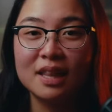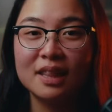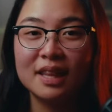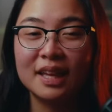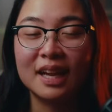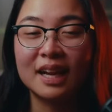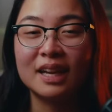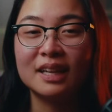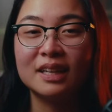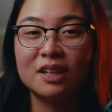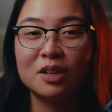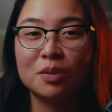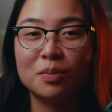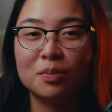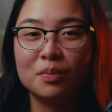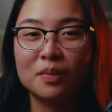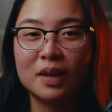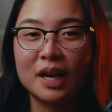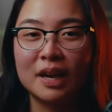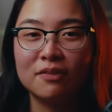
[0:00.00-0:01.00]
Like, I ended
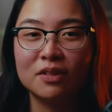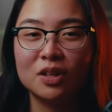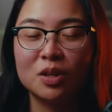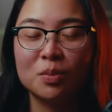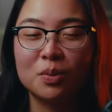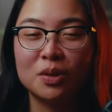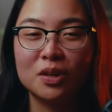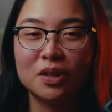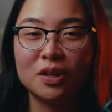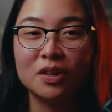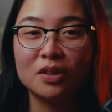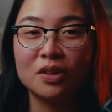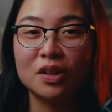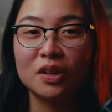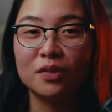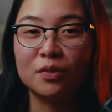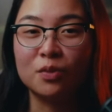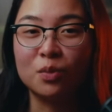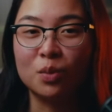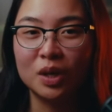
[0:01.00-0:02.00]
up having to put in a lot
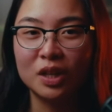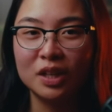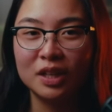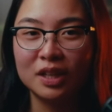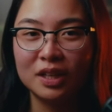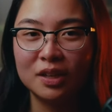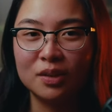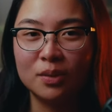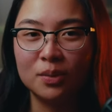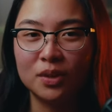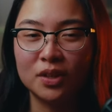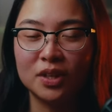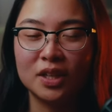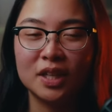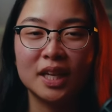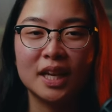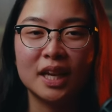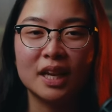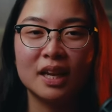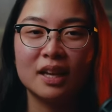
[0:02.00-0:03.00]
of work in order to
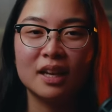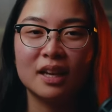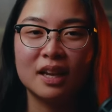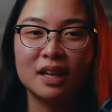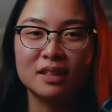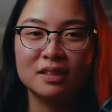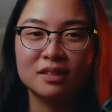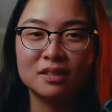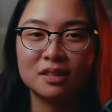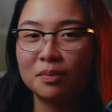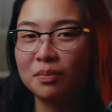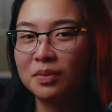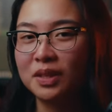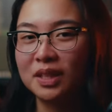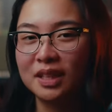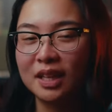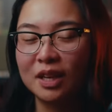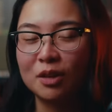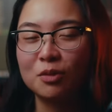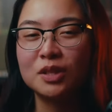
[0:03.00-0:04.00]
get
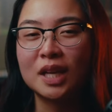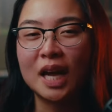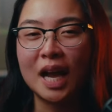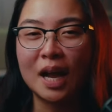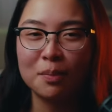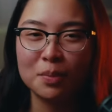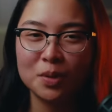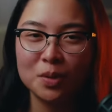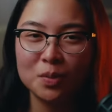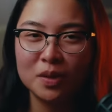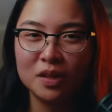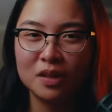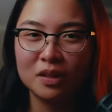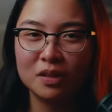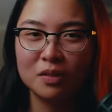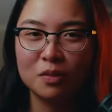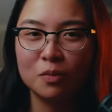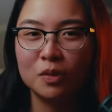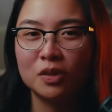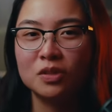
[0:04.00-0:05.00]
something that I was happy with
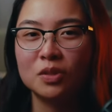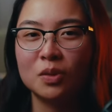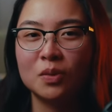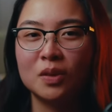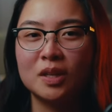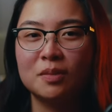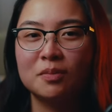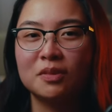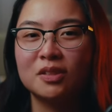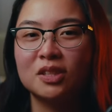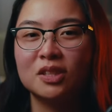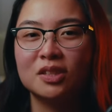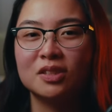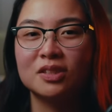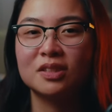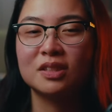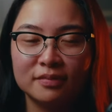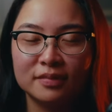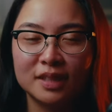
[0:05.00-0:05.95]
Sony images.